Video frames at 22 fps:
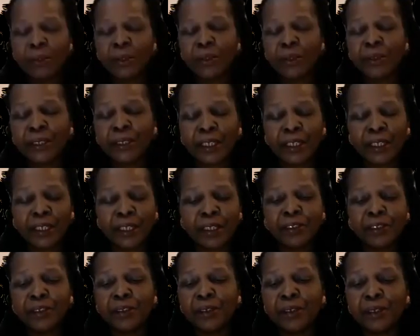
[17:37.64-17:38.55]
looking
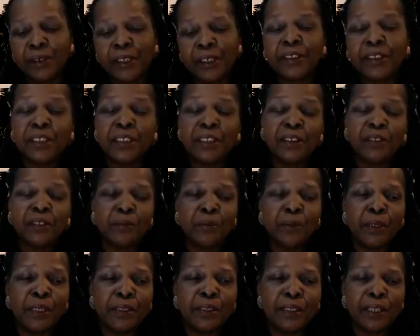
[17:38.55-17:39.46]
at your
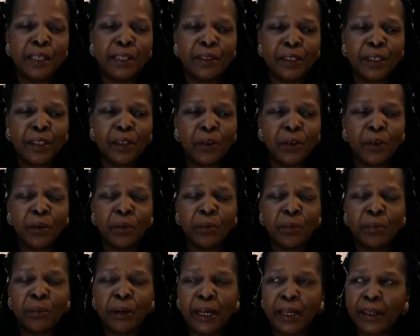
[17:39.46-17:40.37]
achievements and they go
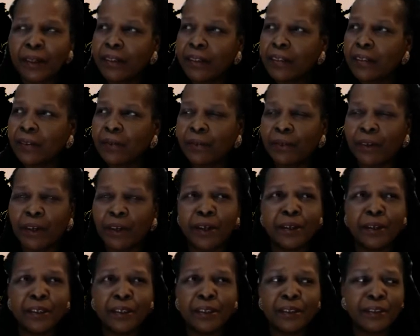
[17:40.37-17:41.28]
back as
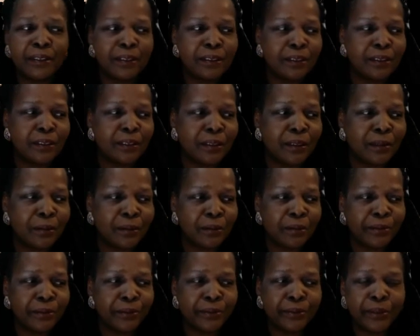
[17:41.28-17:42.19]
far as,
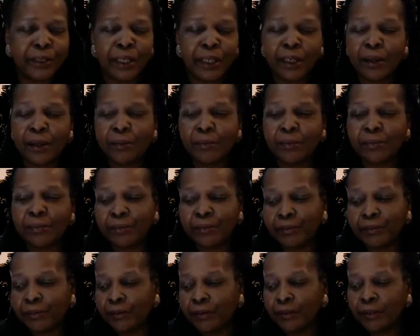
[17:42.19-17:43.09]

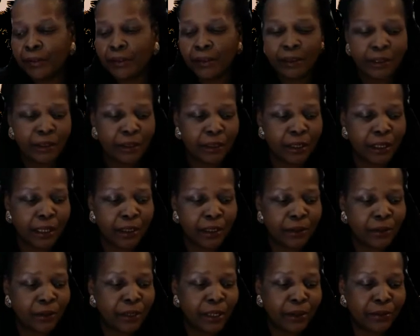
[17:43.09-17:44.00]
I
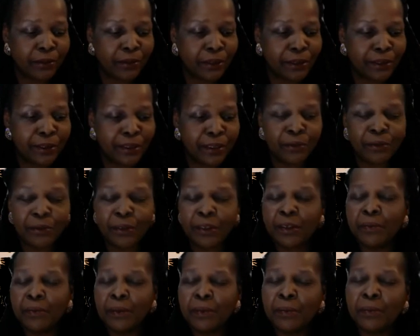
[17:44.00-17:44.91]
don't have it in front
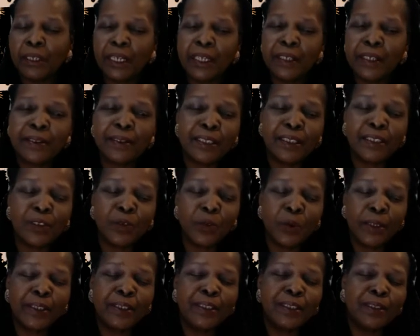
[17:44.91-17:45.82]
of me, but I think
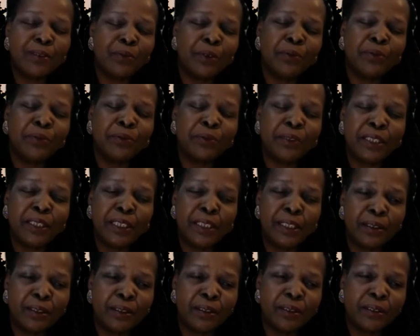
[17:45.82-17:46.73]

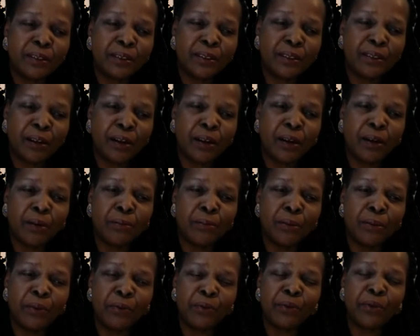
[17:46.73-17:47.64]
2015 or
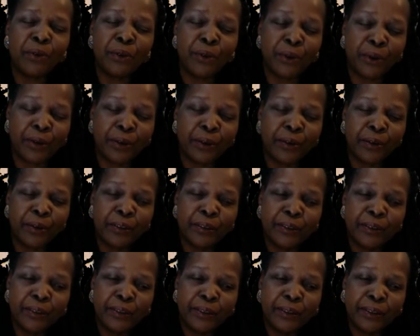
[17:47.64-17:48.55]
before.
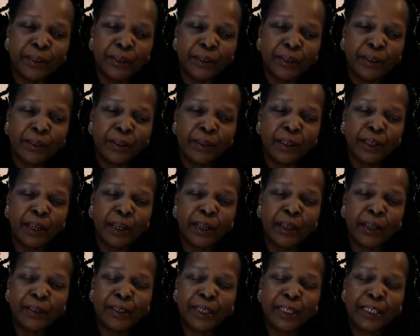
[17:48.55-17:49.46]

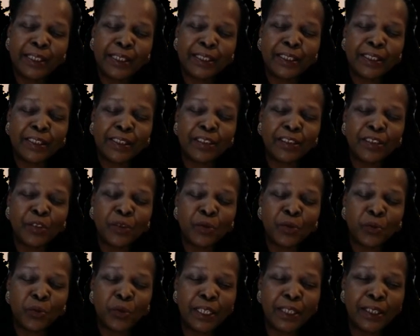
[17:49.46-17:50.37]
And I see
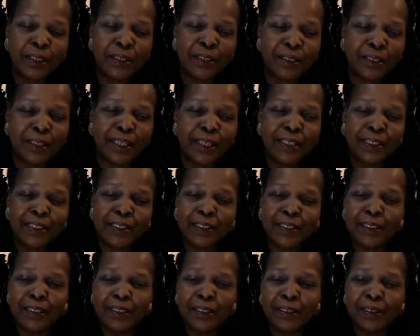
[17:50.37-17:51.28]
Sweden, I
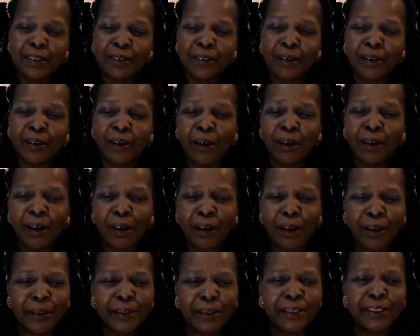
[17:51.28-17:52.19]
see
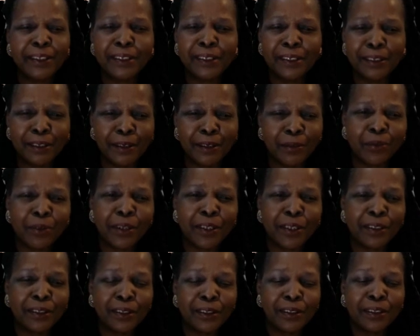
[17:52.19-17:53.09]
all these
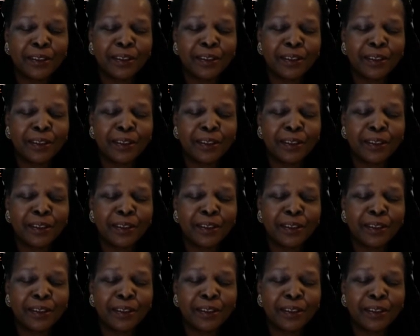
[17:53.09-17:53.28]
different,